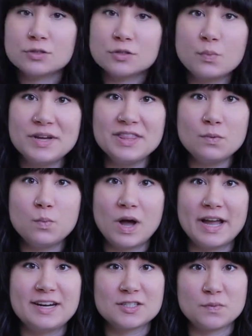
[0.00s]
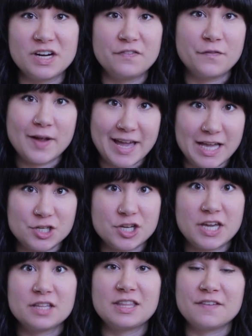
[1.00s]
So when the wine is ready for aging,